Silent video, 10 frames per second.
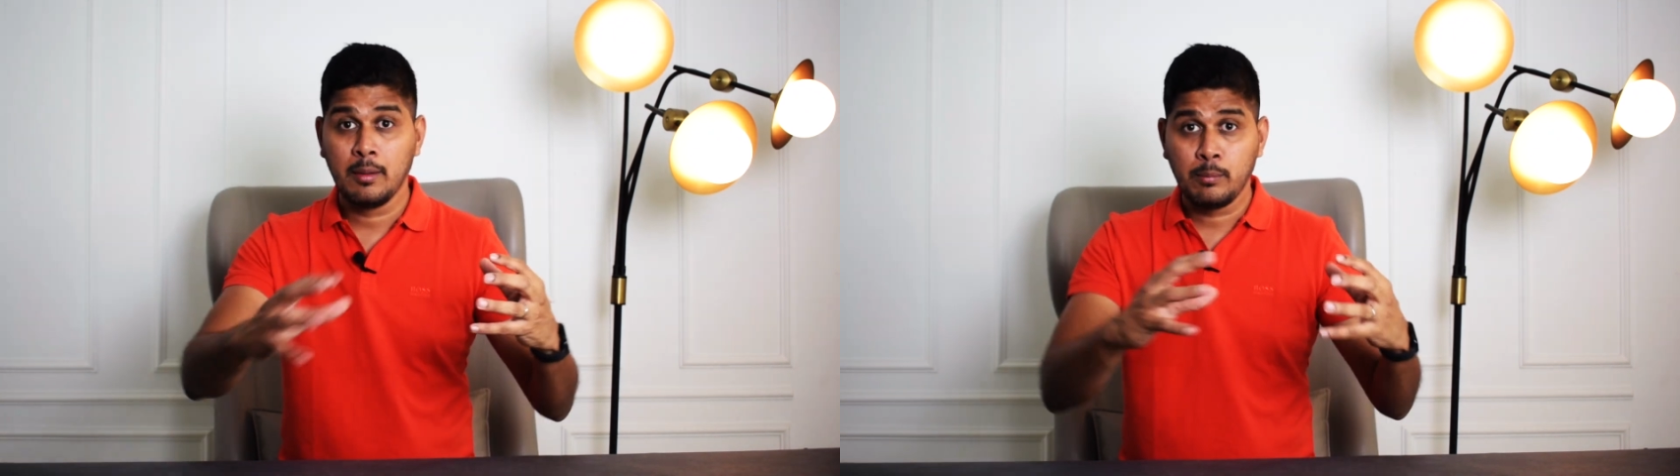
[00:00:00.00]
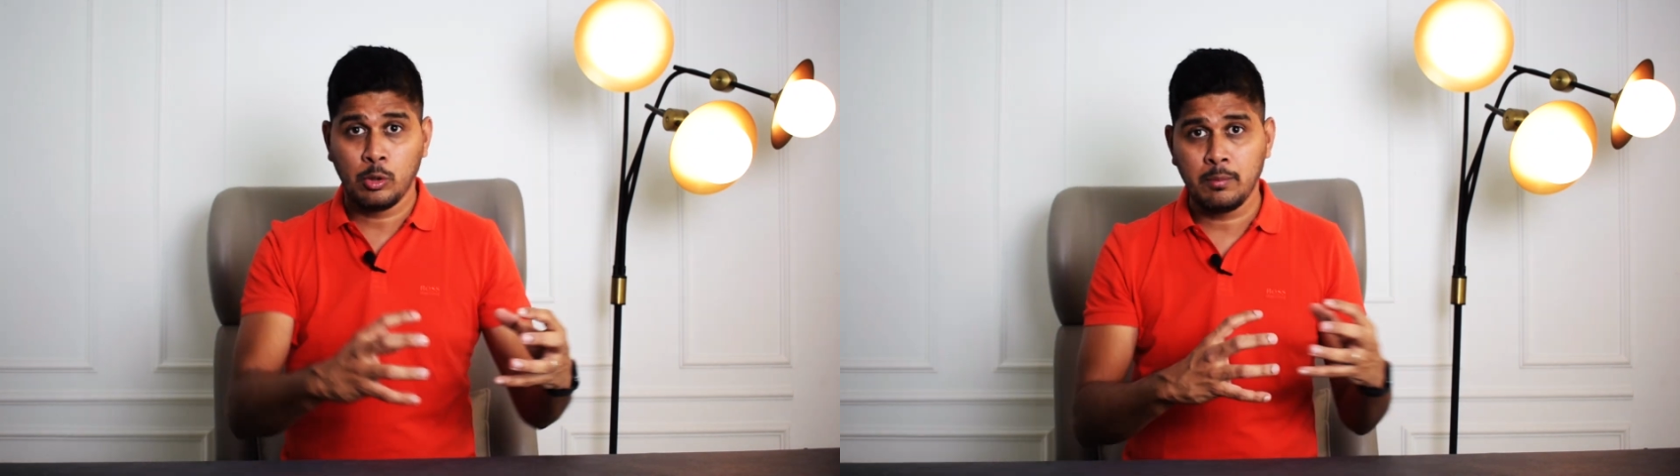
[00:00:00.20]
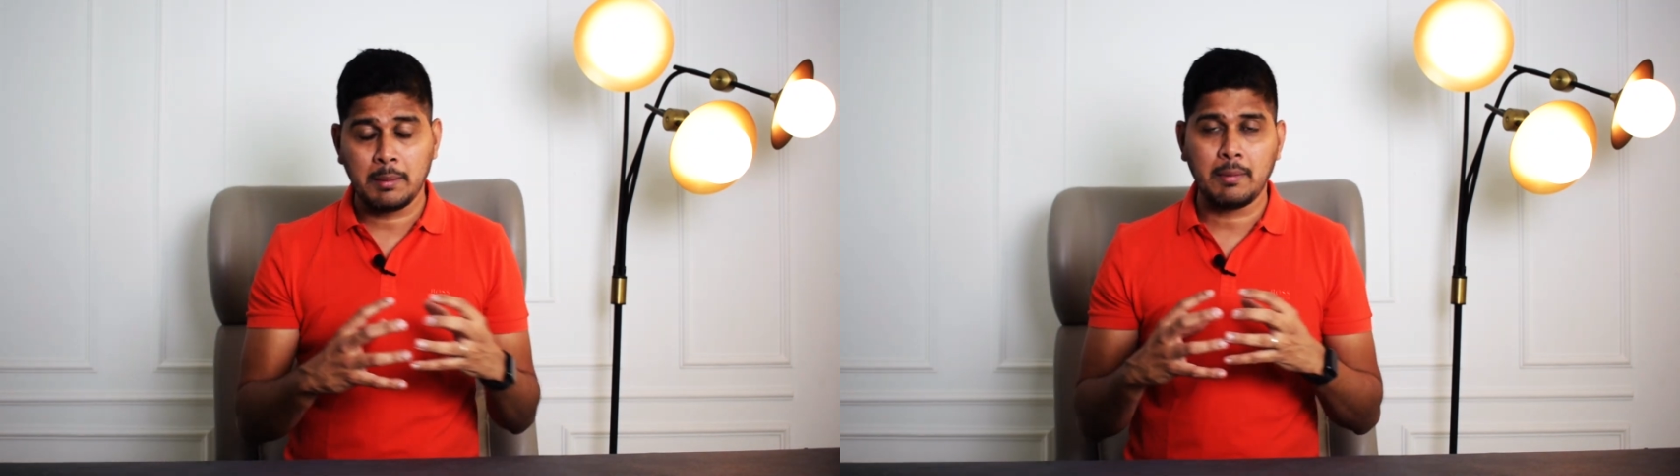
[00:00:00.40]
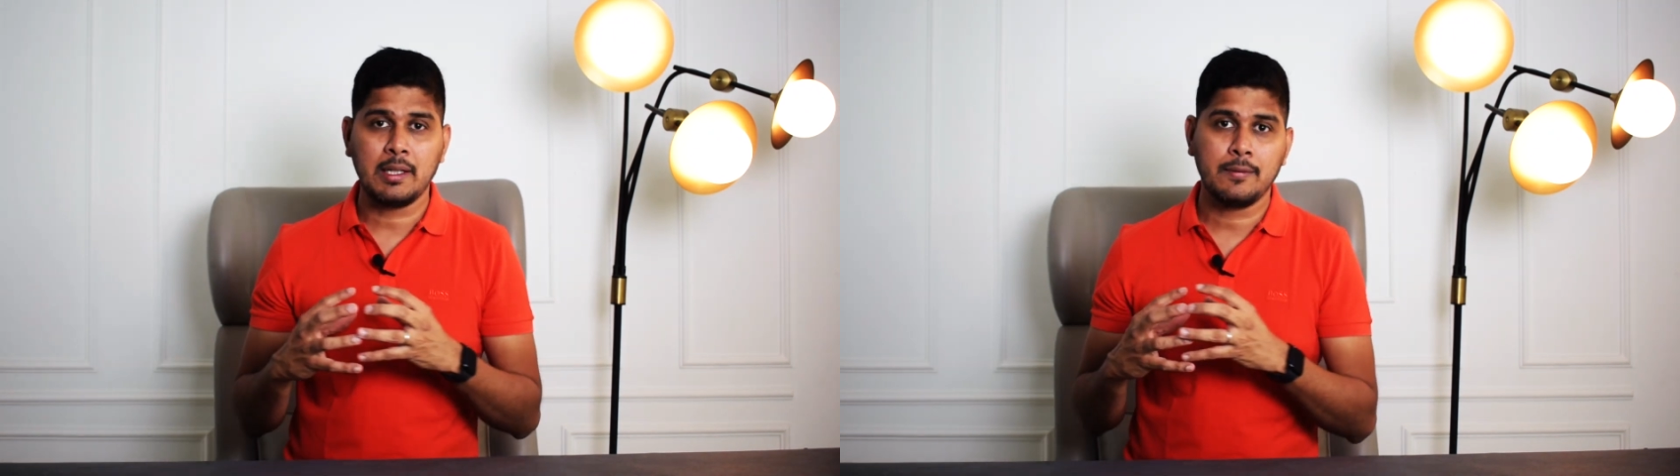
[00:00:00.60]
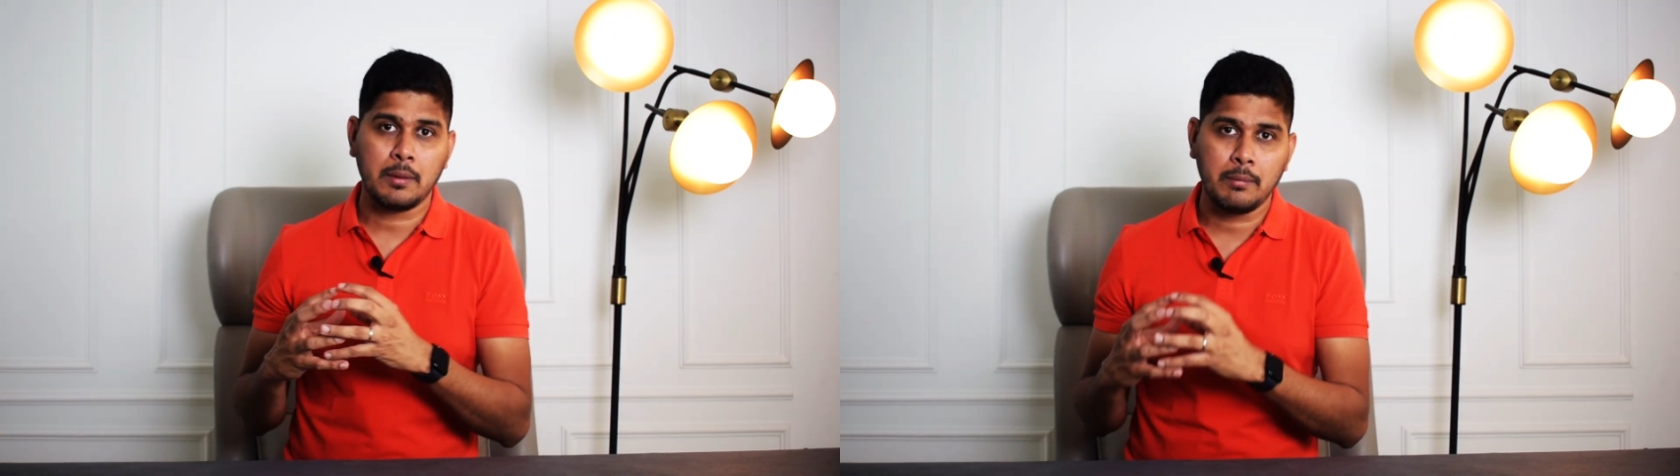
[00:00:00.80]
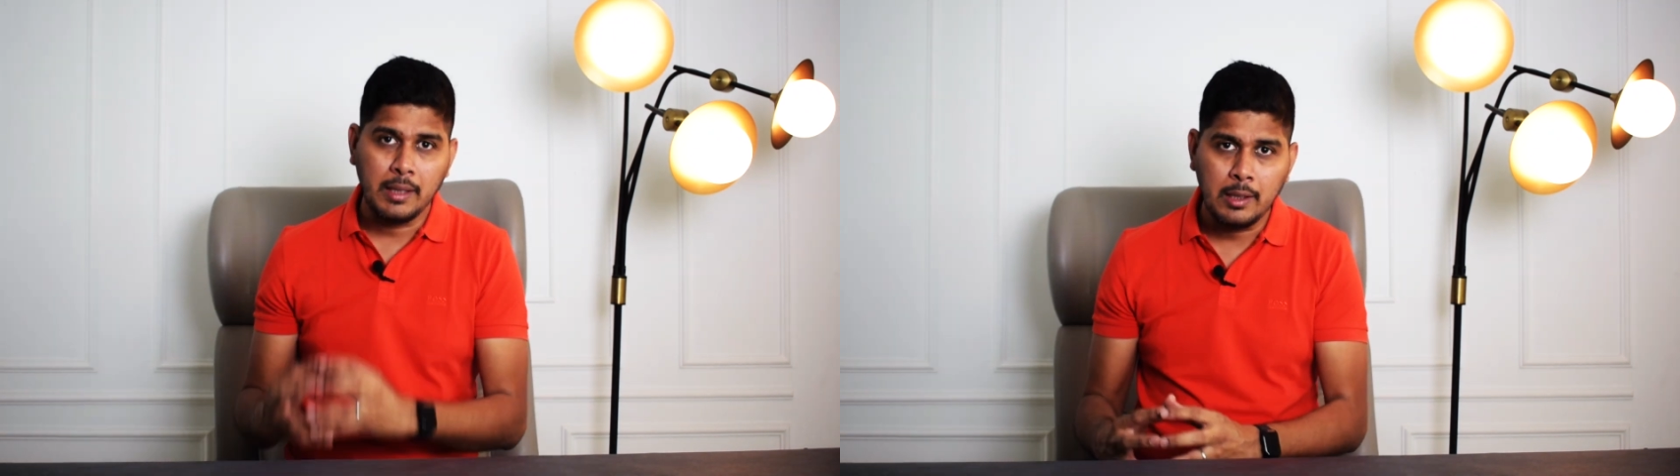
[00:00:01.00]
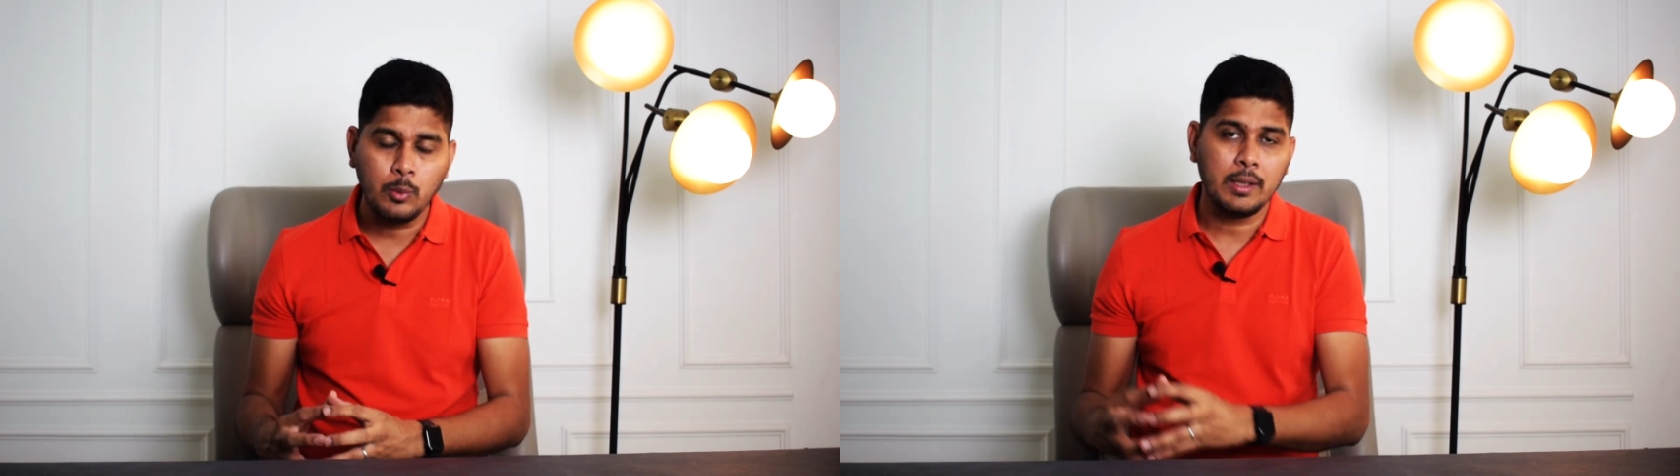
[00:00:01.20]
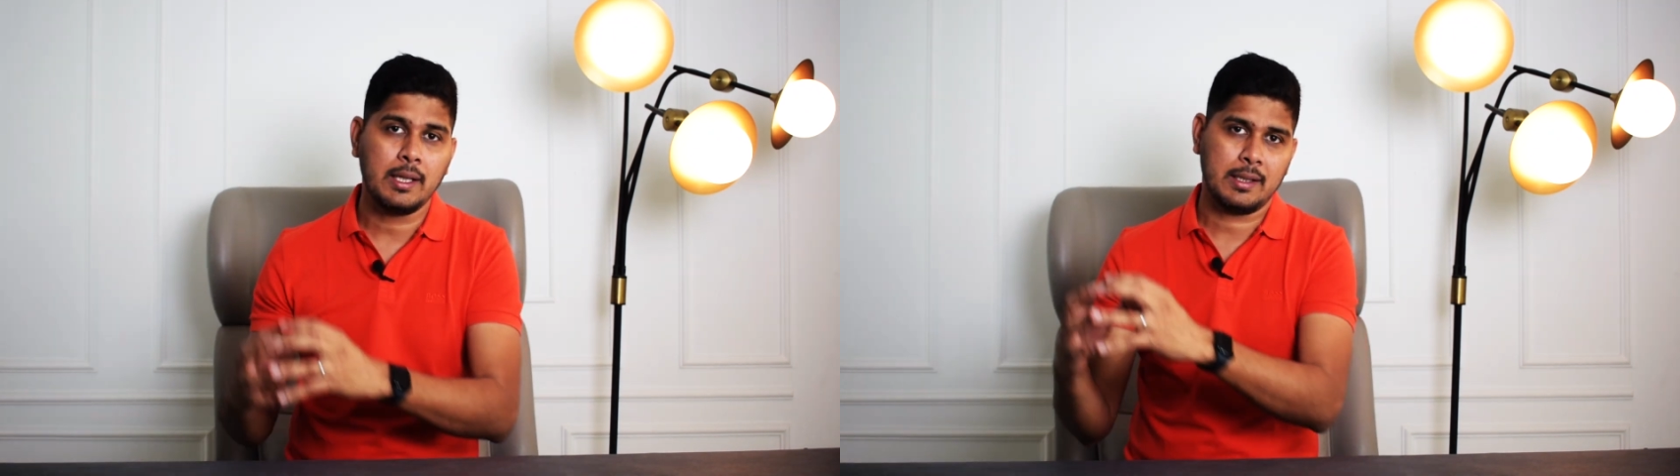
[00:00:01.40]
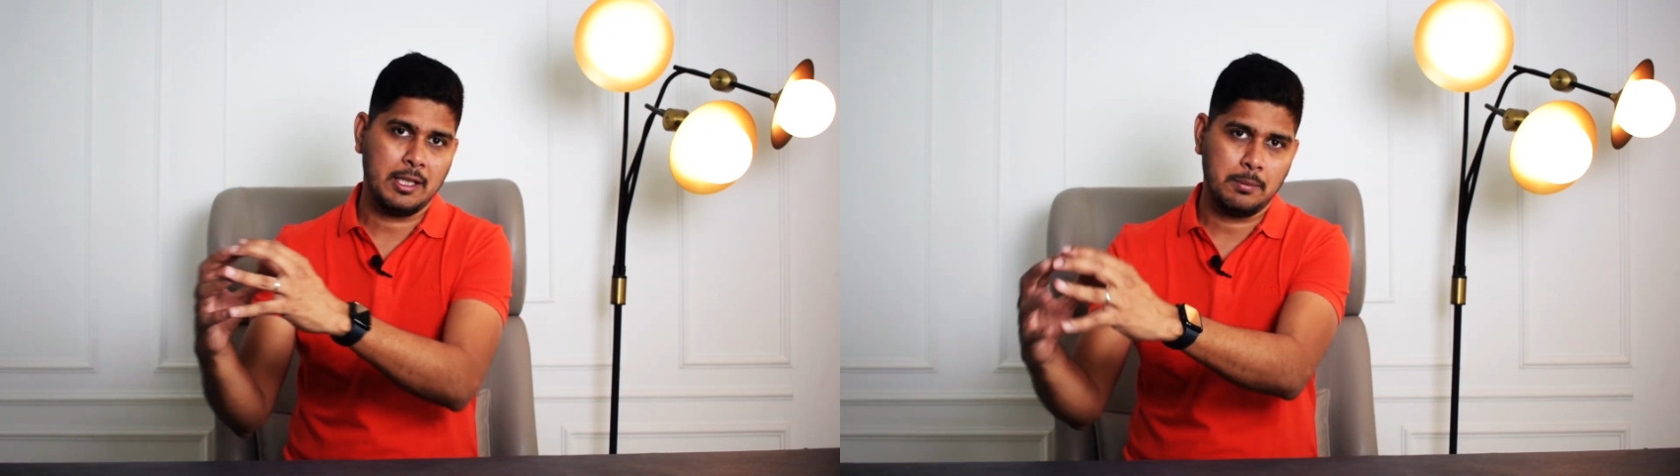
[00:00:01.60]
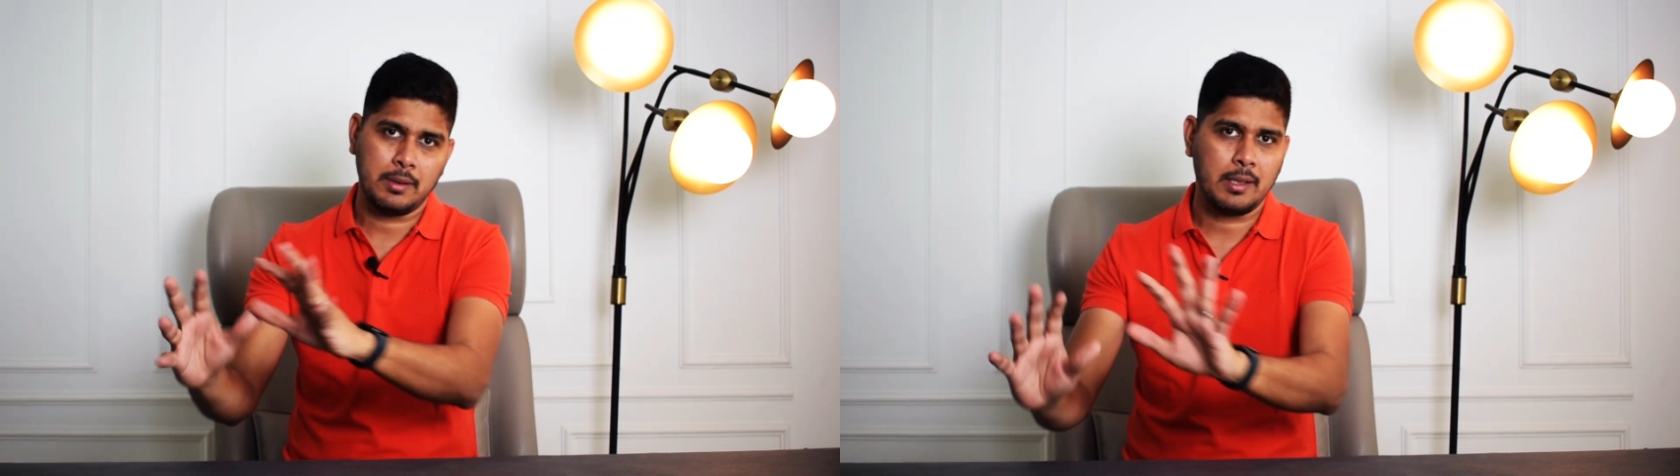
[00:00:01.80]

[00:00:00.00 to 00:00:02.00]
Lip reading: pull my money from equity and keep in